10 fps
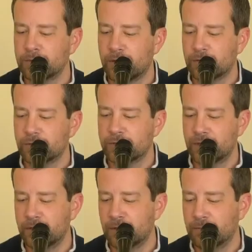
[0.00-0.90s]
was I was gonna
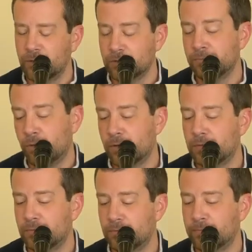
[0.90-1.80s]
say the most
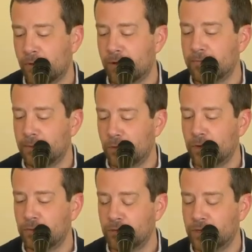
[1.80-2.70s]
important part of my
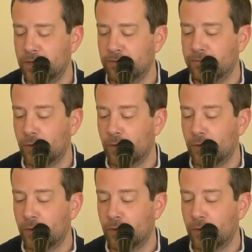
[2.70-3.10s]
morning routine